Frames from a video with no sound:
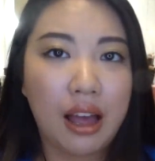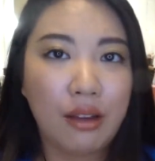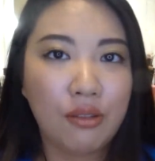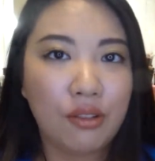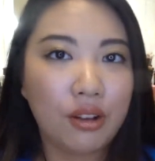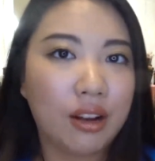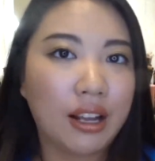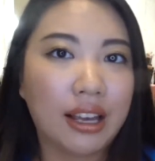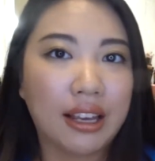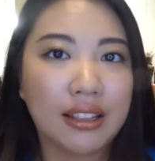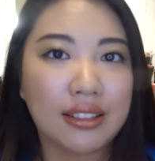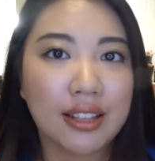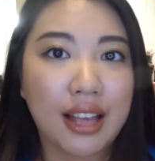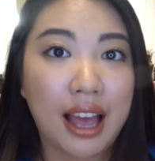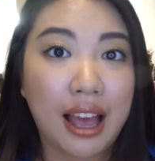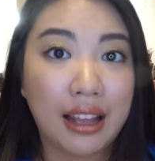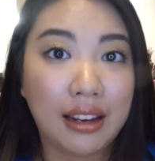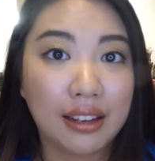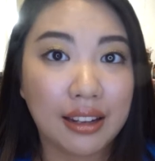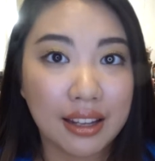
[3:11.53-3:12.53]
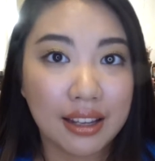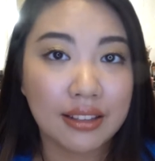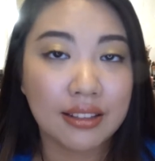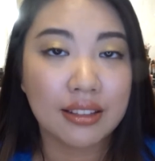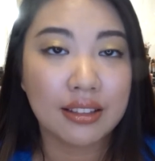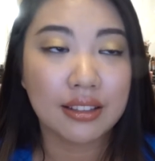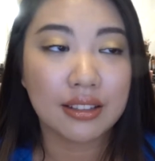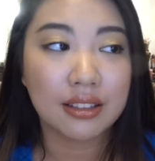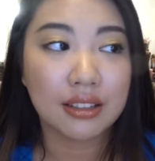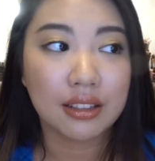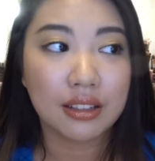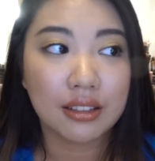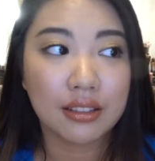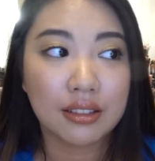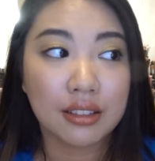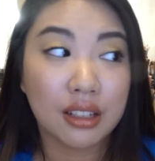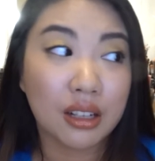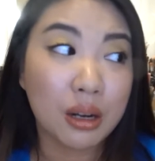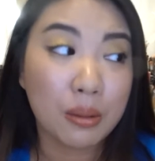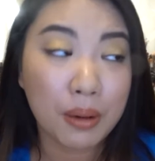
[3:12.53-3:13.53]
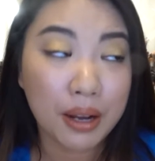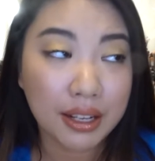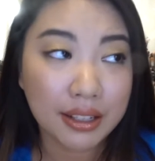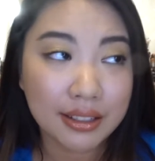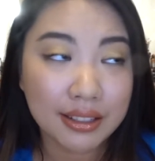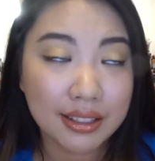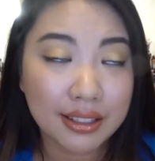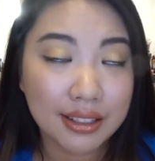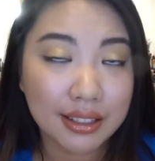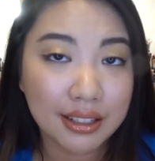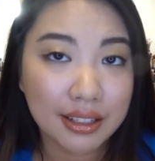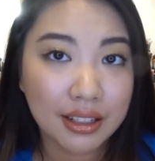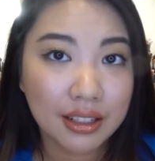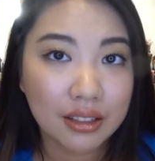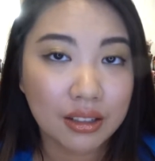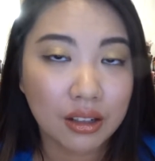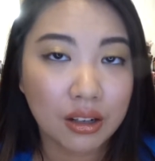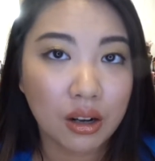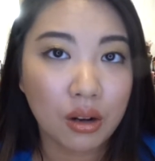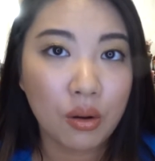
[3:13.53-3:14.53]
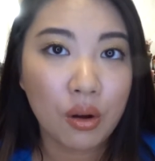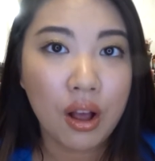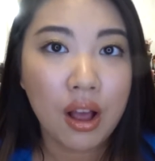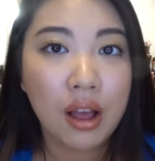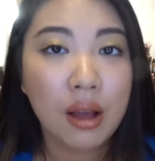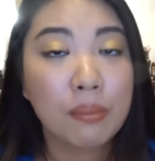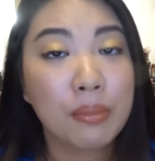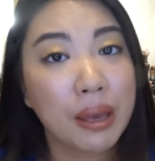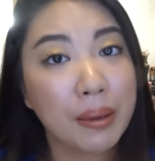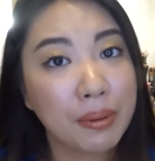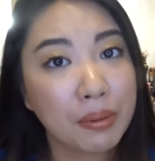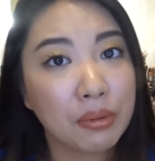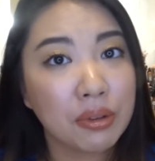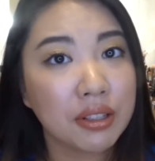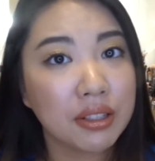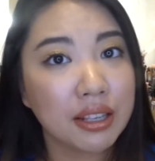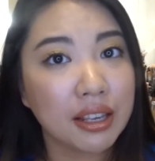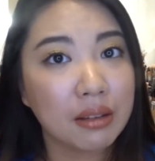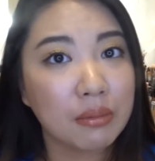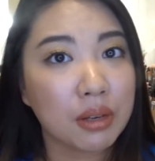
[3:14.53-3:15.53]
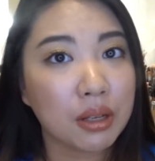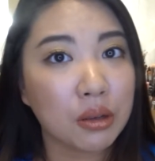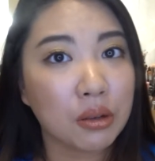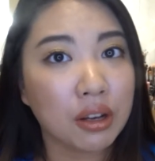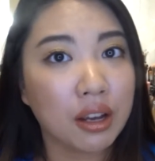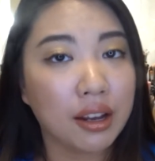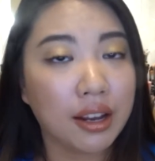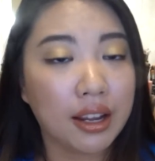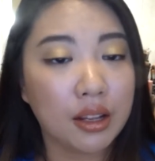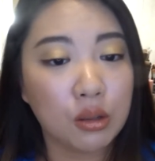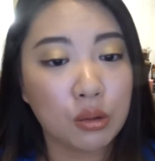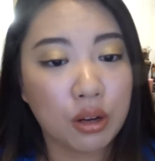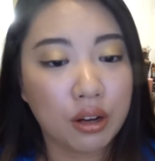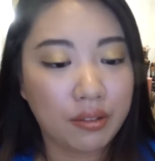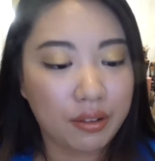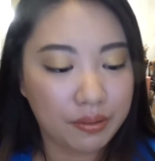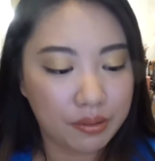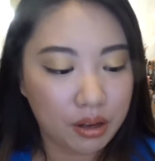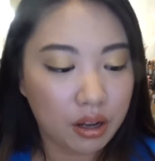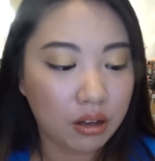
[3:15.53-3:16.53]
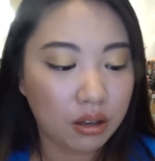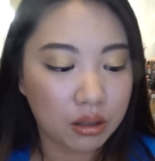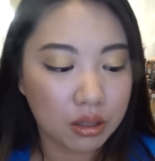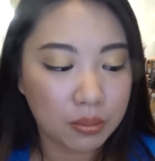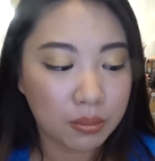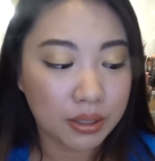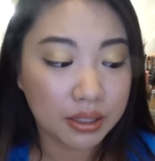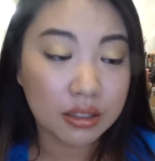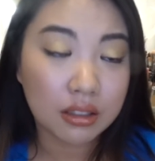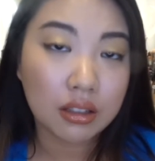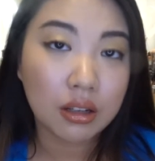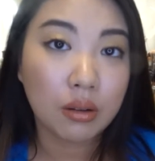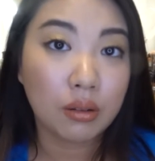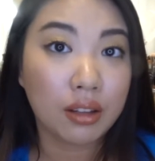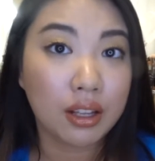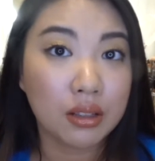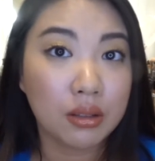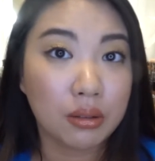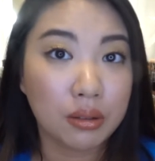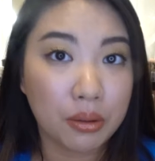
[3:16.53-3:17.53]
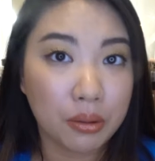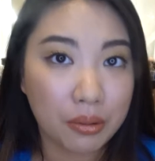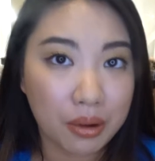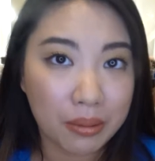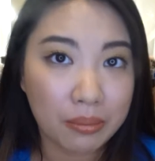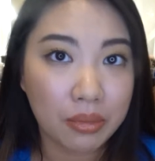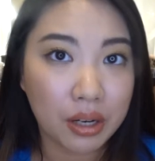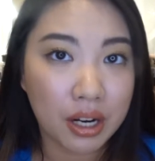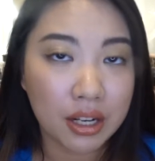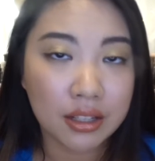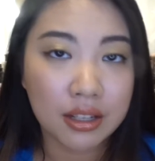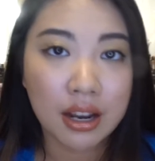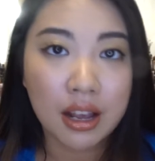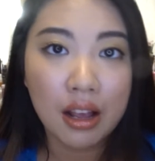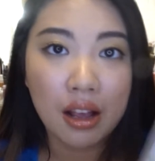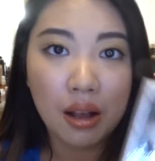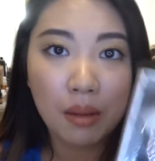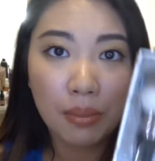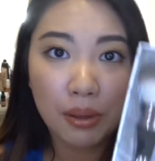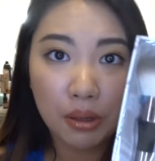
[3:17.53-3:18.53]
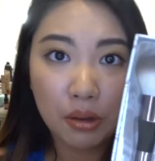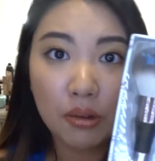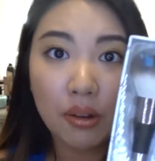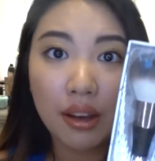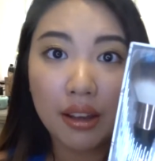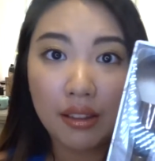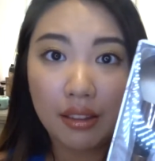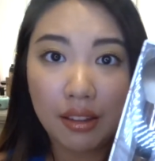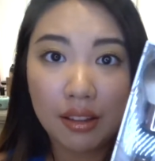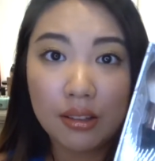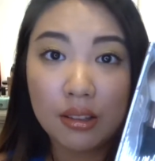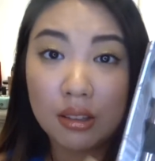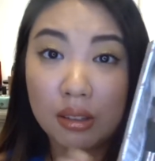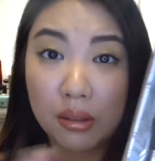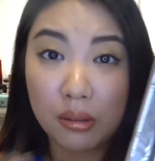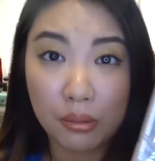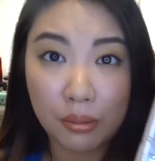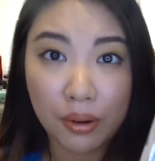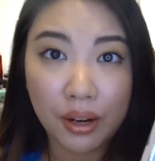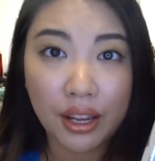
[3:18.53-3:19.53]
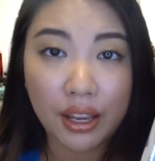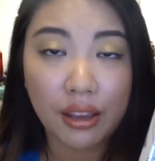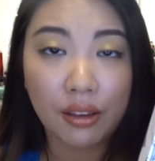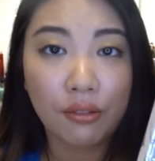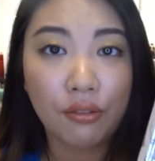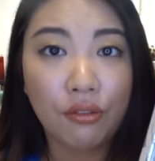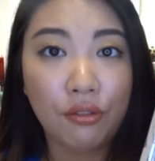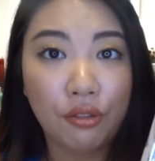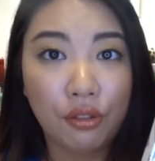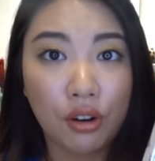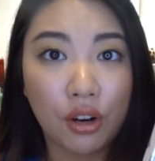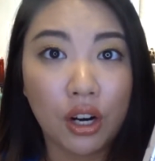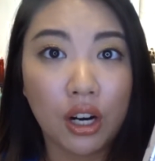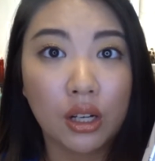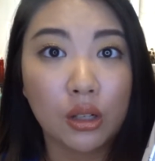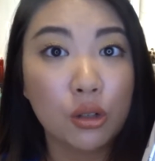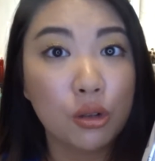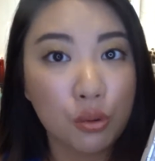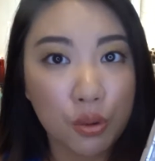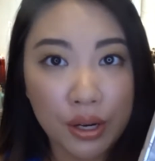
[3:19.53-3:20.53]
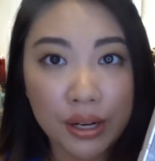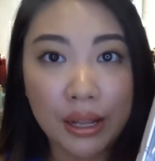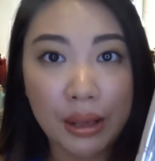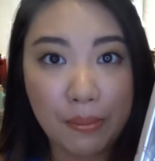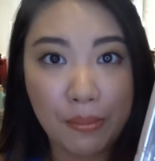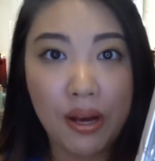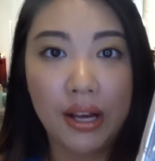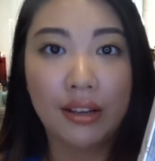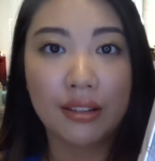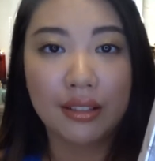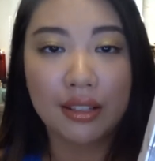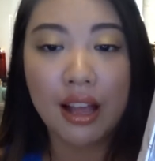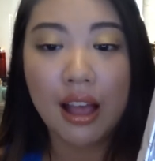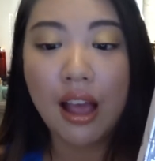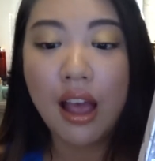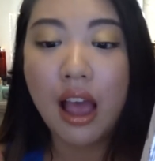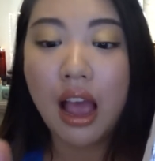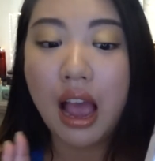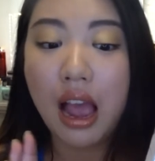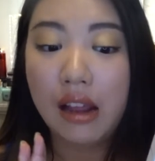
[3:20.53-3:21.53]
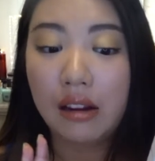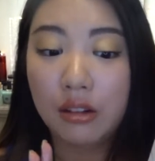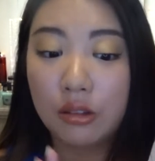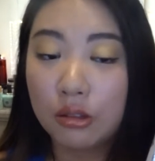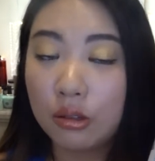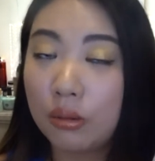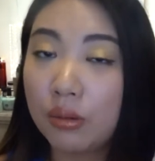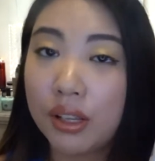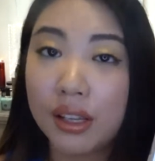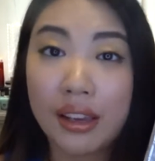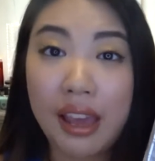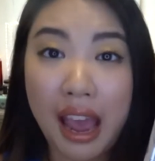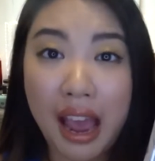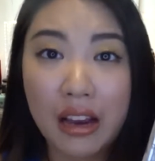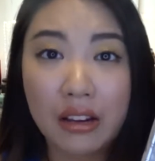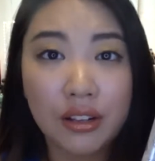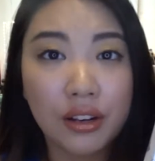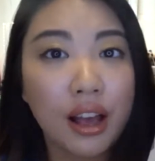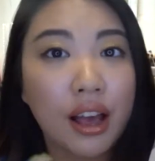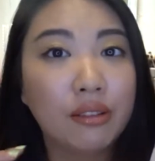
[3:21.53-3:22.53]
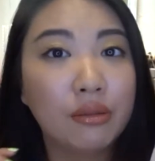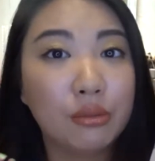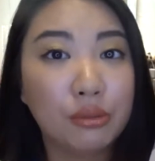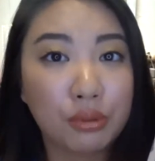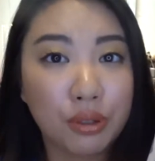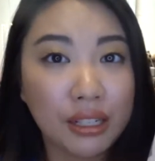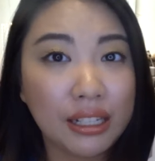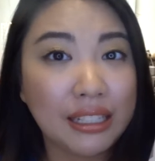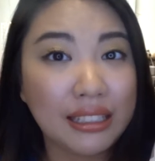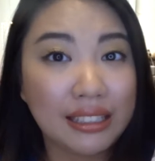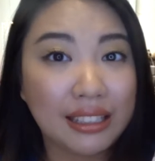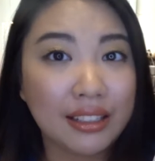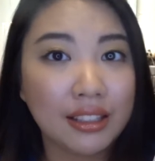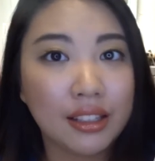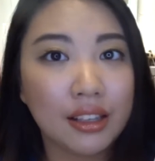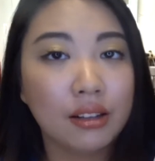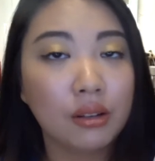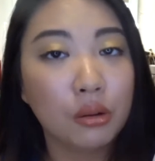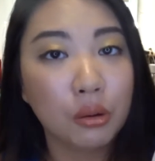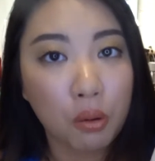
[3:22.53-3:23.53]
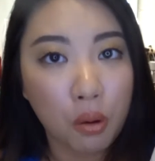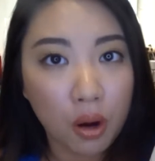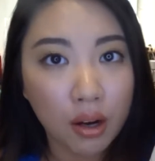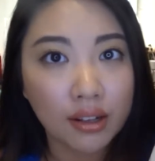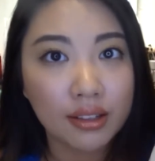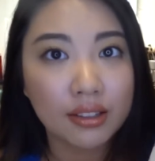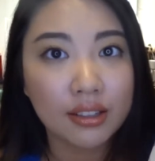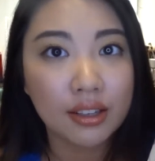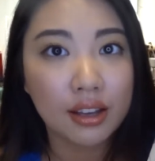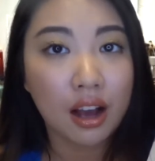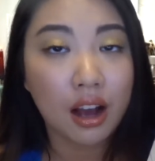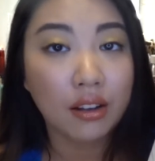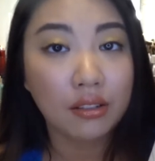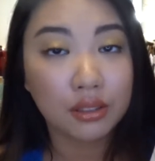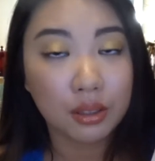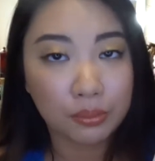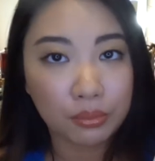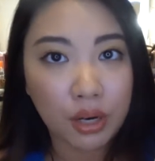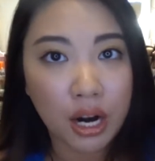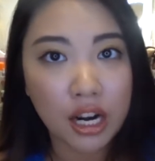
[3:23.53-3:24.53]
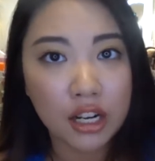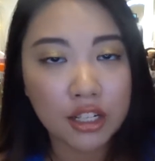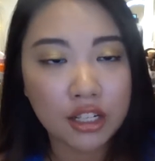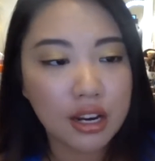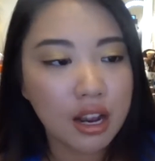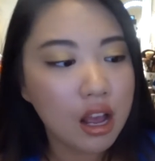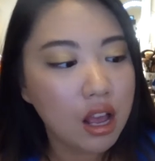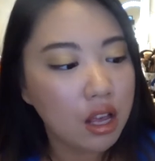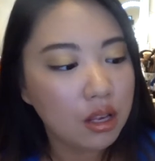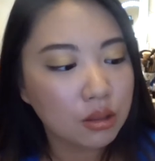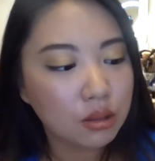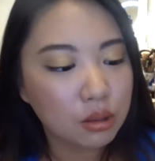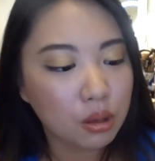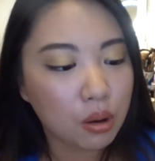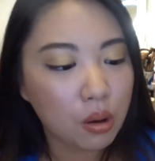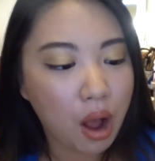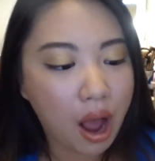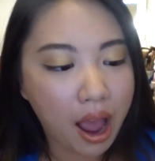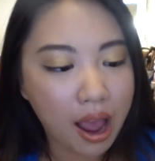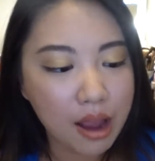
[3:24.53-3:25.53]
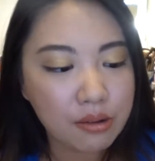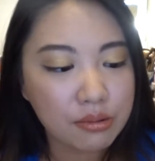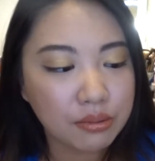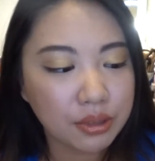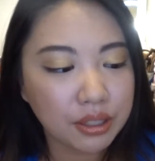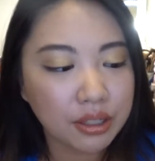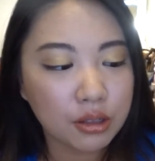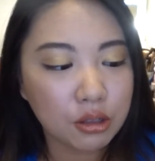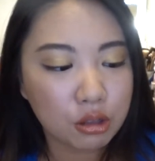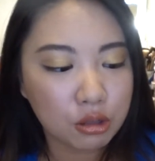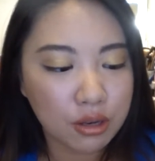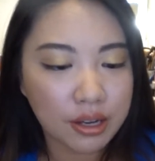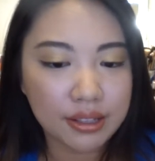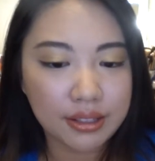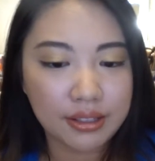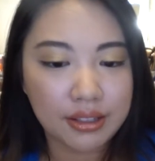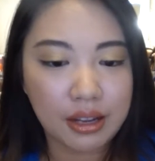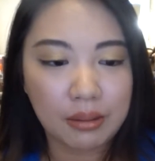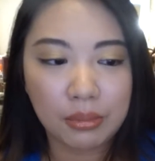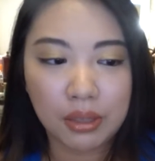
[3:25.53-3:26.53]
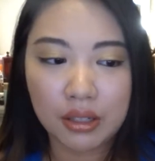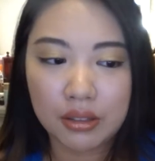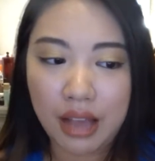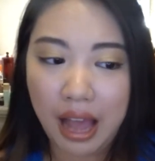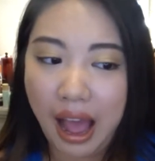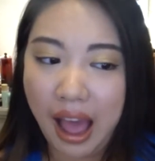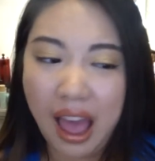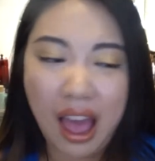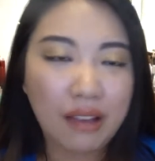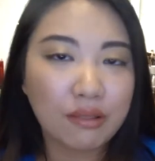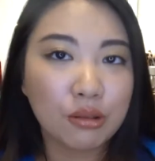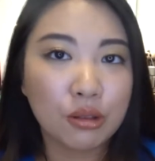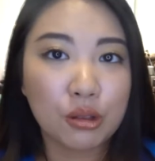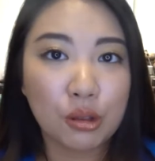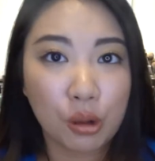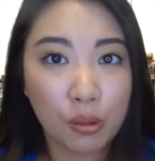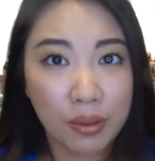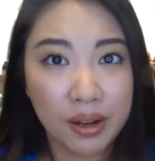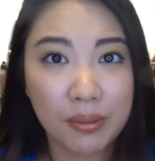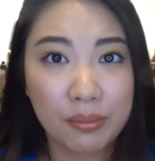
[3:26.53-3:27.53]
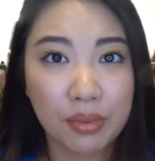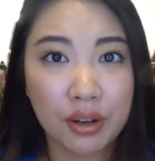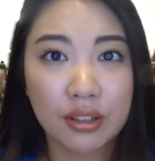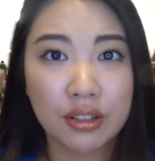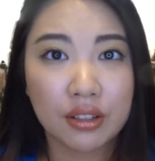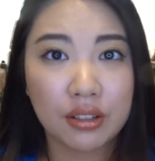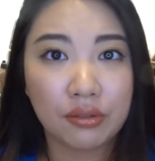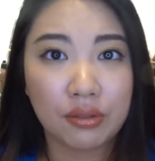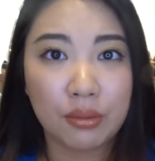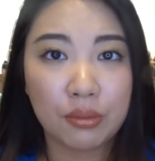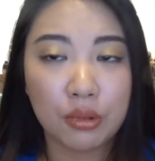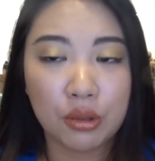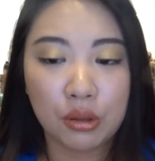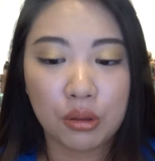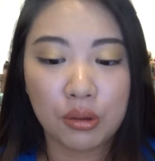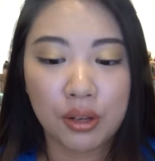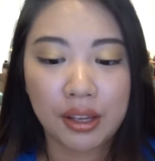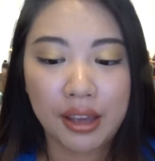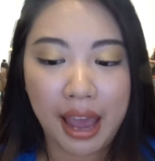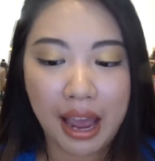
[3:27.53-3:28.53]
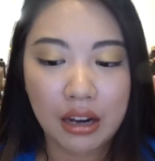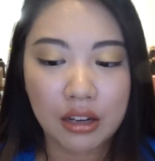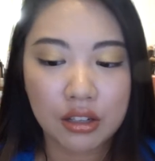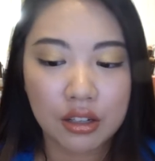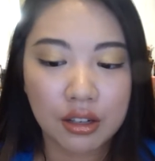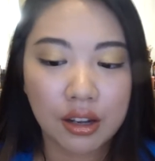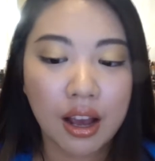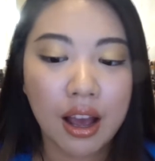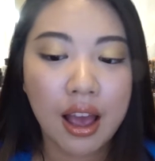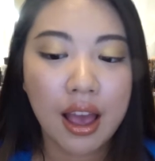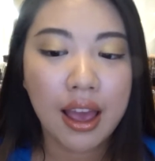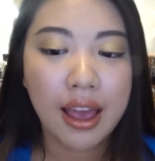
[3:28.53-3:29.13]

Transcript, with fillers: I feel like it's at least 30 bucks you know maybe with sigma you can get 25 dollars but still that's only one brush but you get these three for 20 bucks and sonia kashuk have really decent quality of the brush so i really trust them because i have so many brushes from sonia kashuk